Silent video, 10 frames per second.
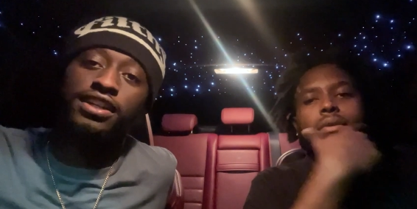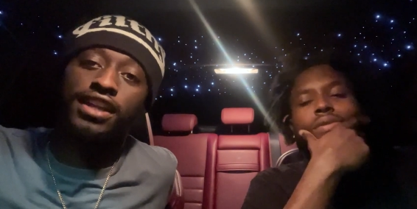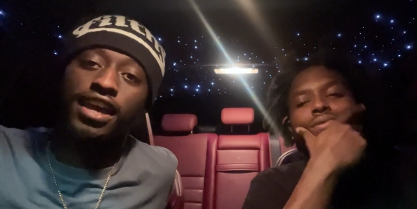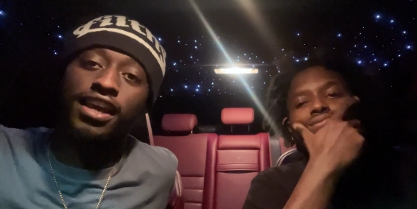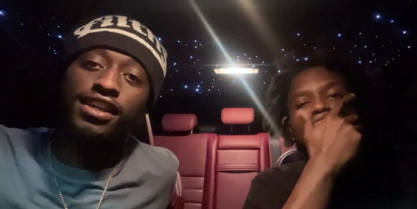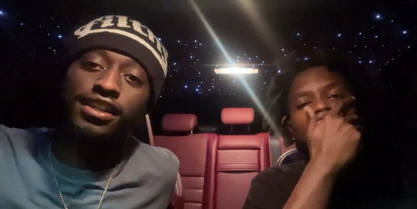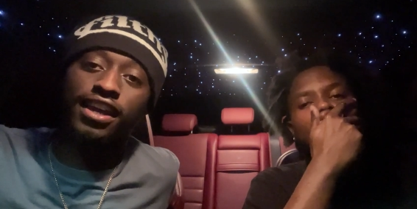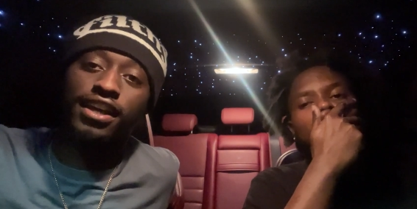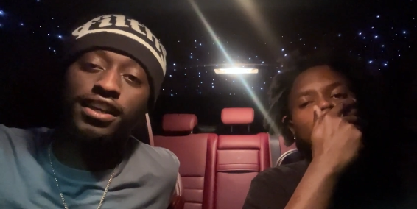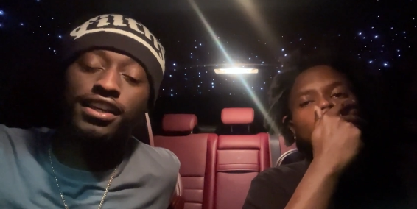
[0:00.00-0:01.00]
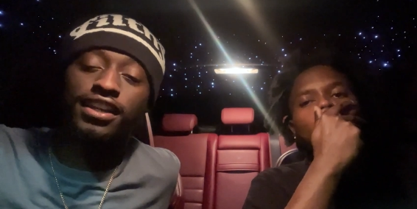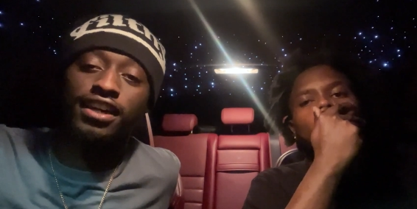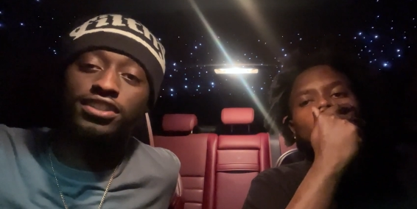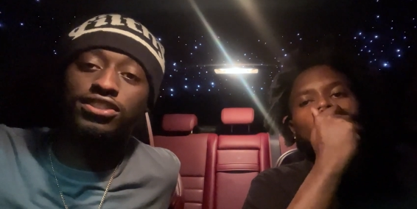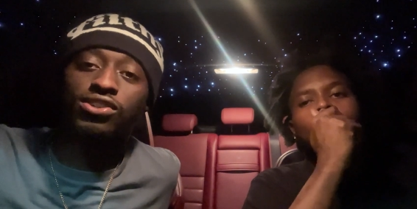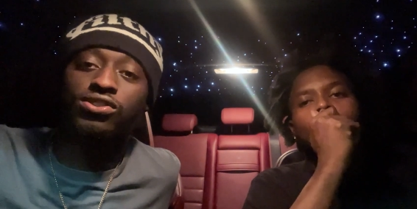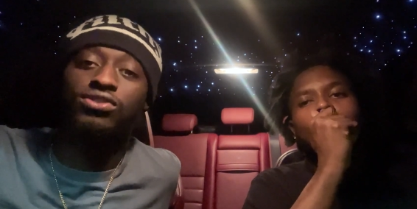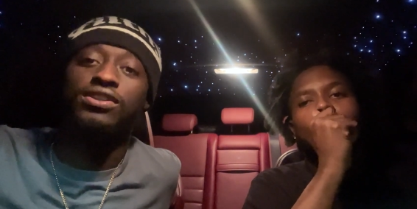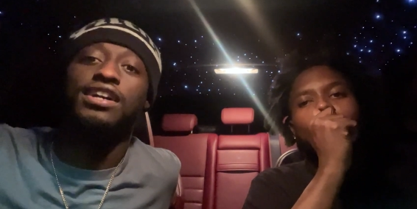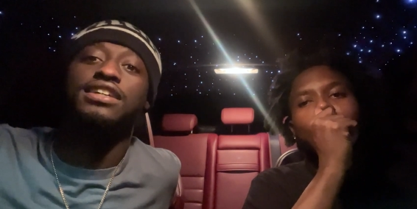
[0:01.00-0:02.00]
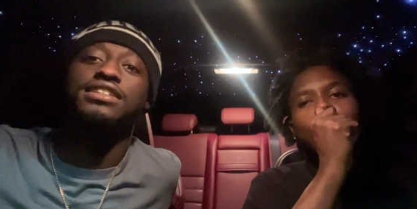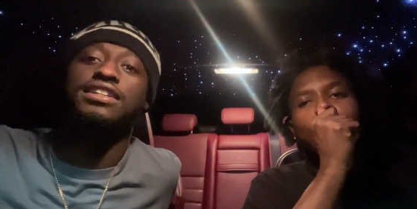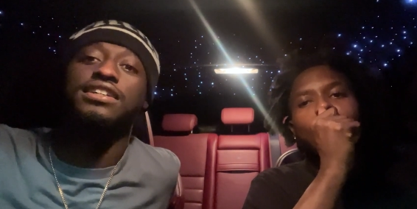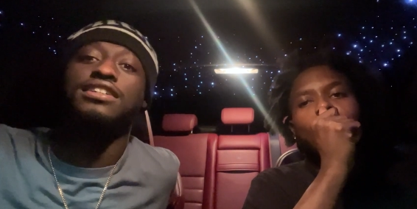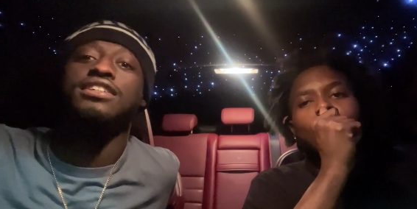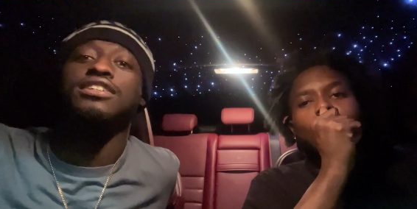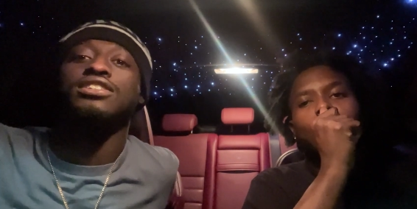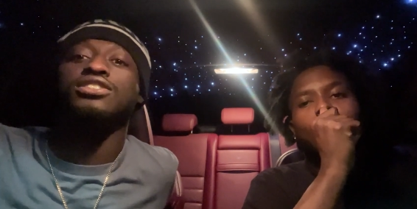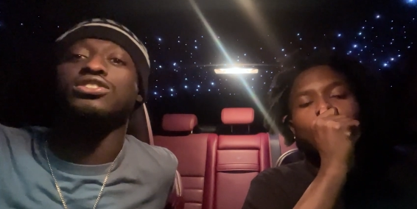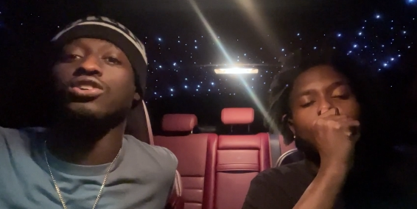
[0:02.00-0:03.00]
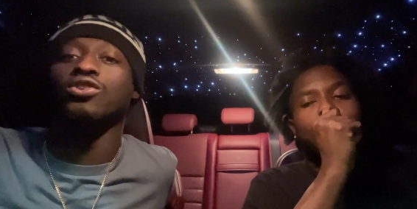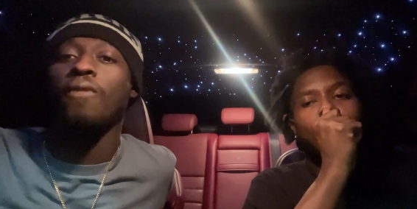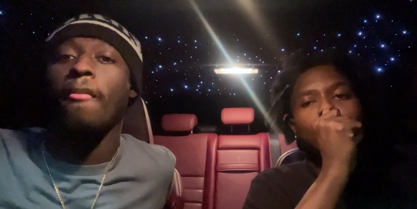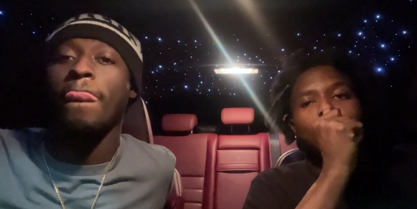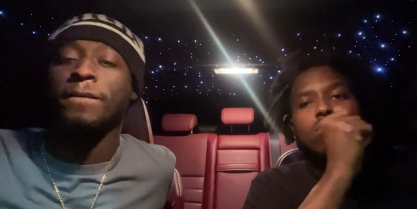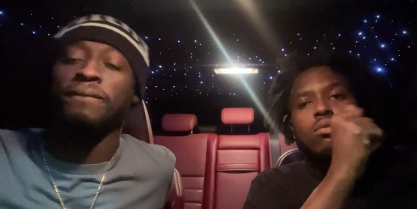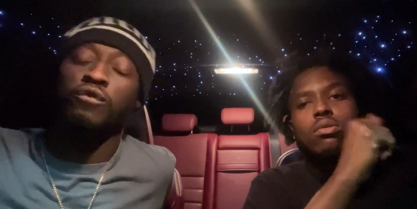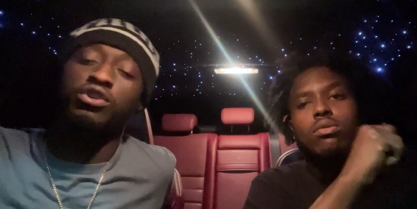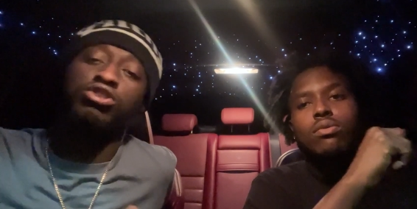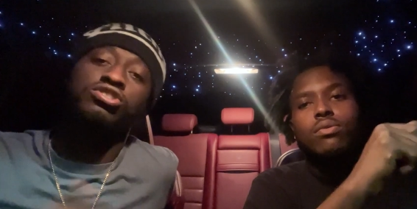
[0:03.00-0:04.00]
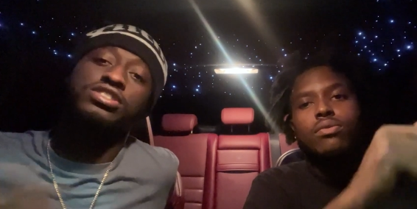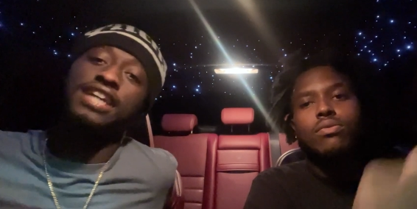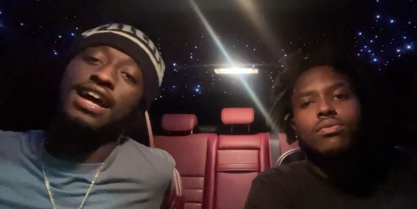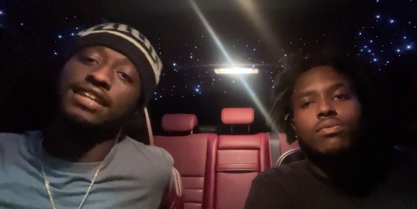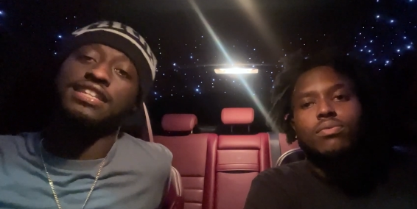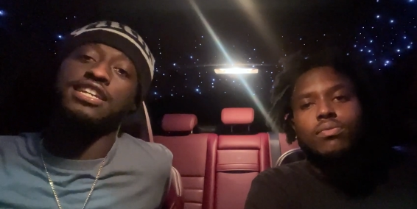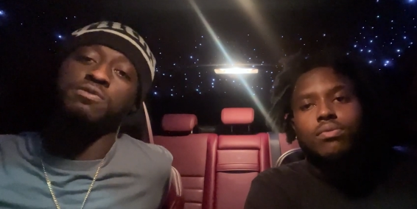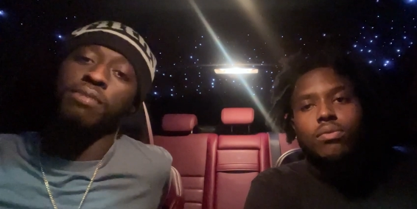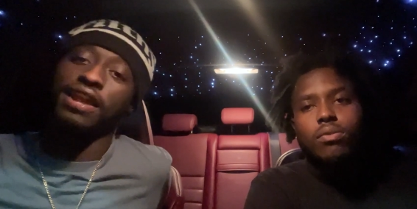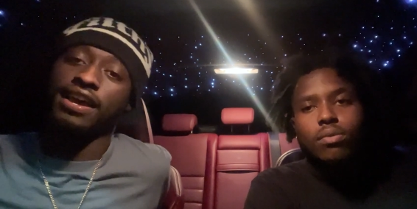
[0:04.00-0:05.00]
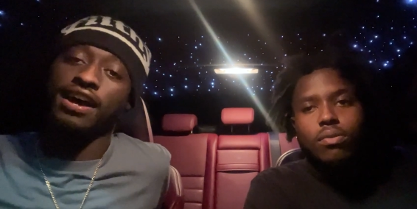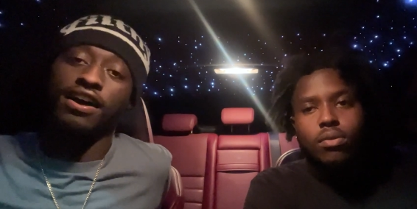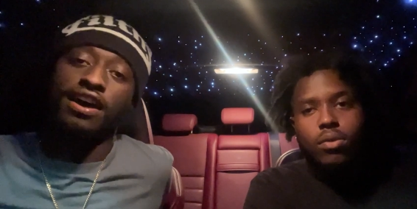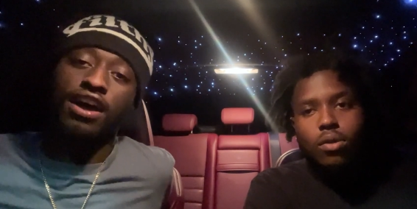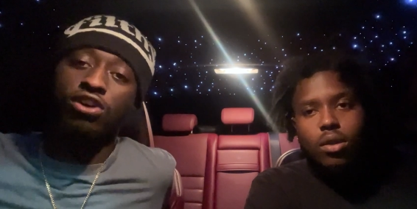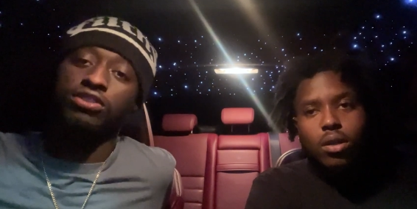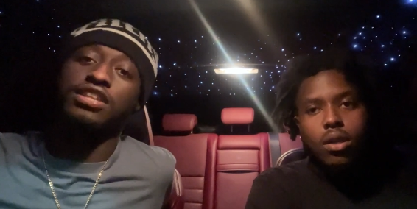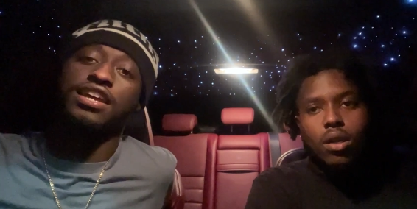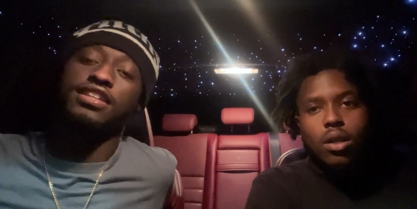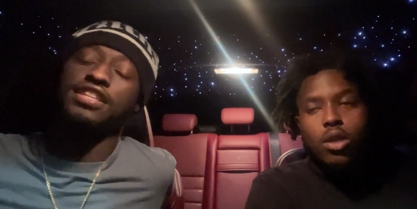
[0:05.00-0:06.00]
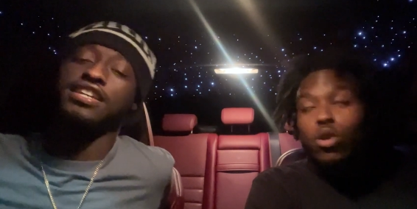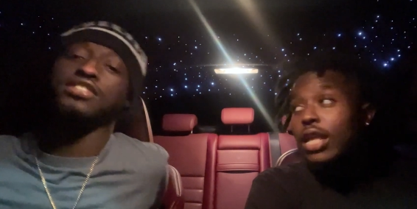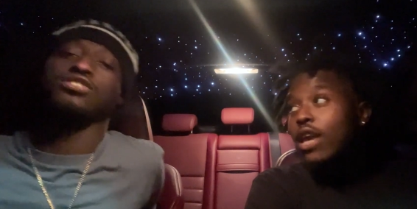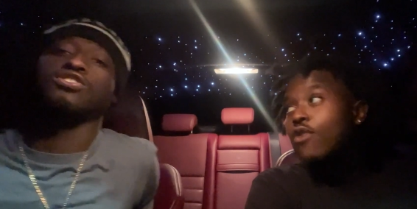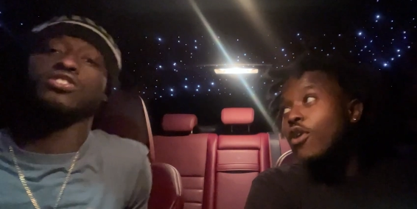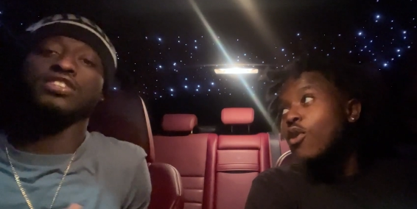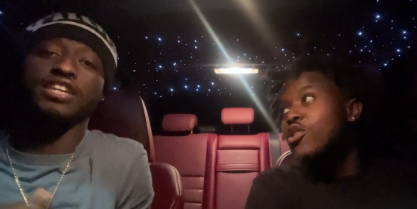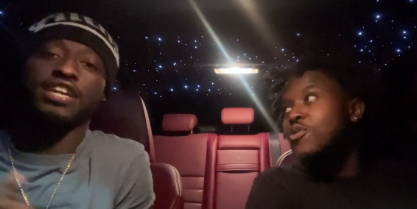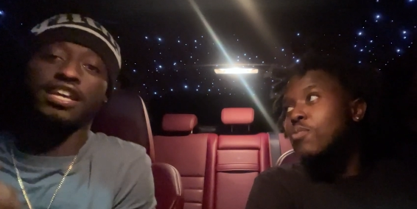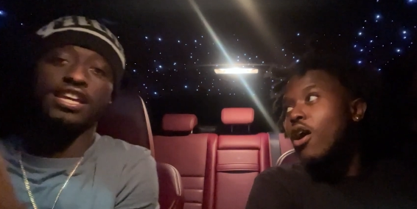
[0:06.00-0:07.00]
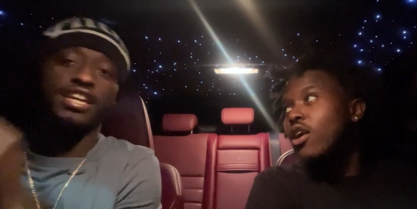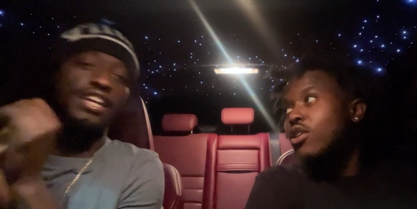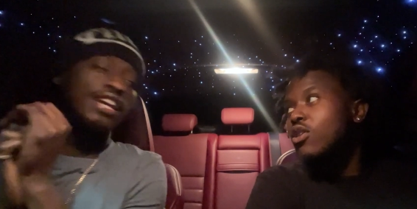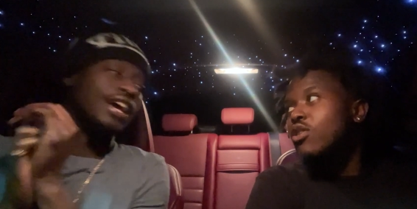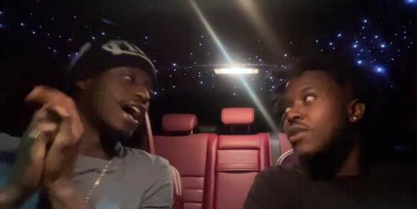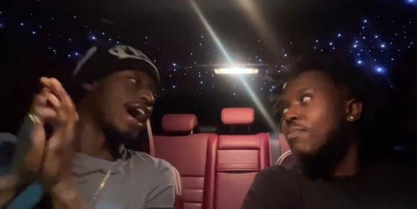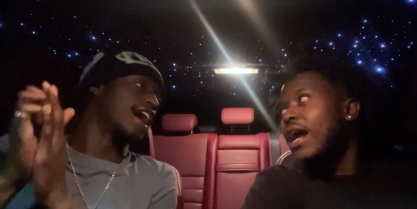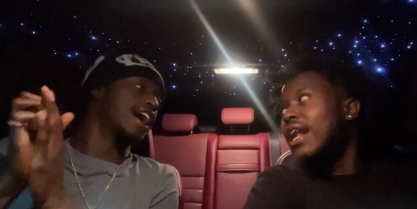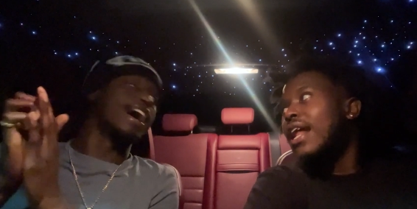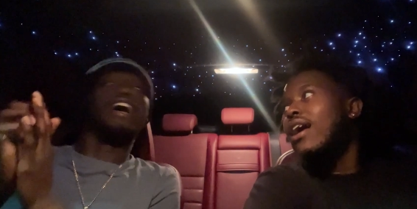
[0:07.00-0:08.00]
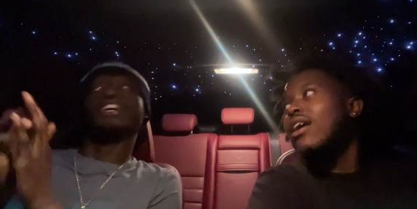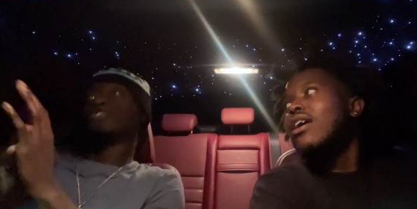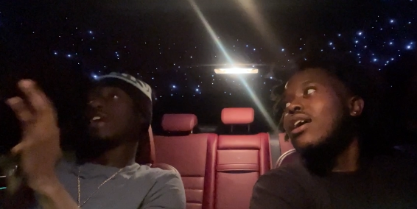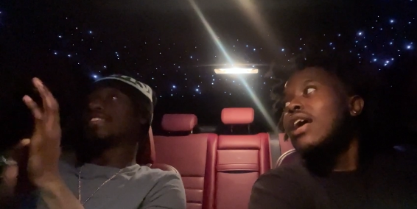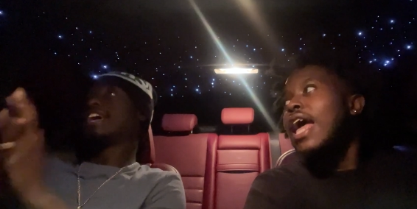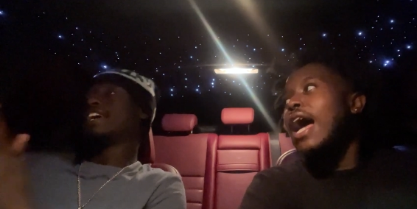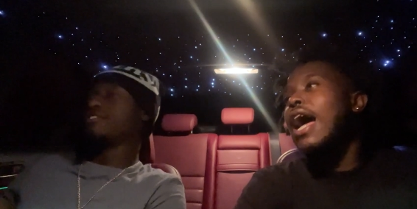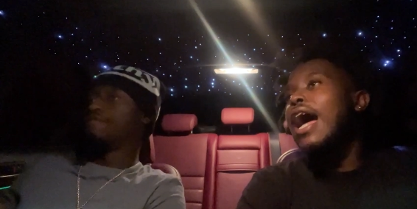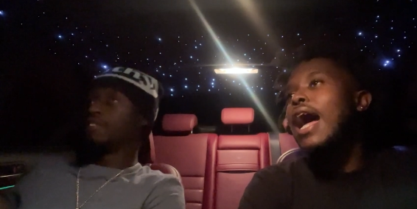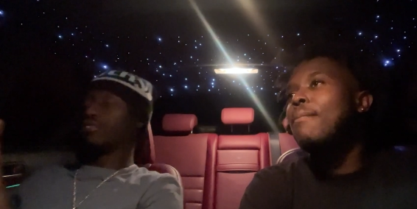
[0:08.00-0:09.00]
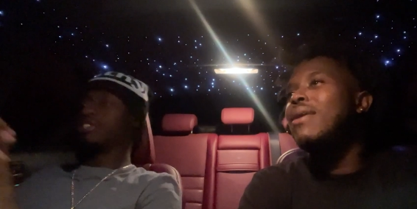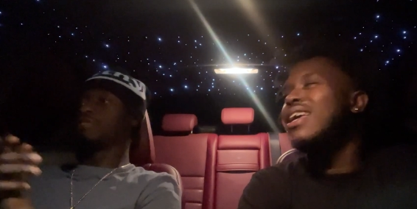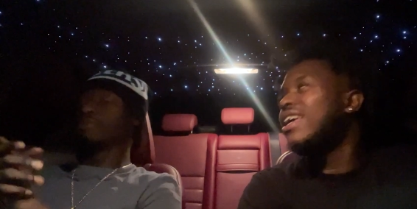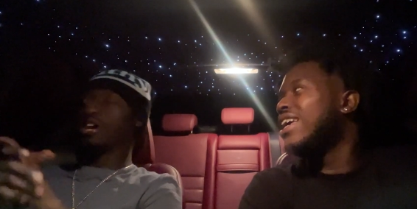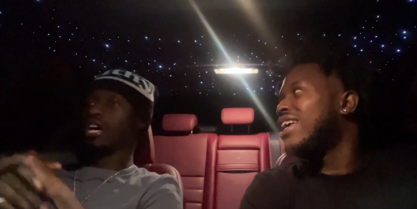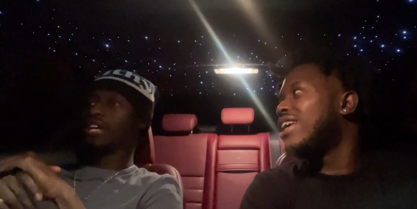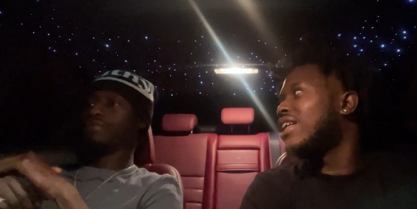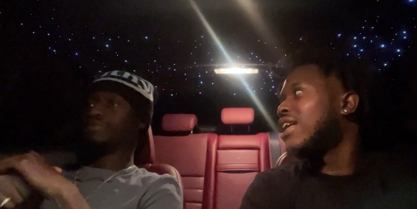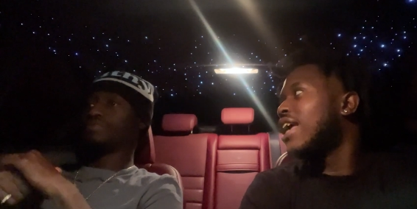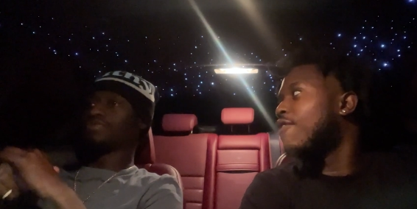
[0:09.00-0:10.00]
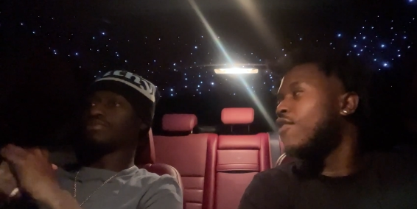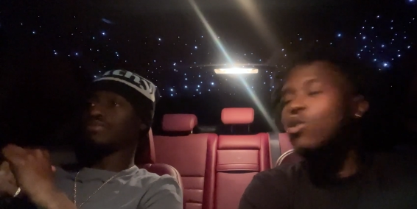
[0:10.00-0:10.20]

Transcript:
Speaker 1: in that in that in that circle right there. So we're gonna see how things play out. I don't think
Speaker 2: things. You think he finna get... respond though? He probably not. Do I think he finna I mean, respond? If he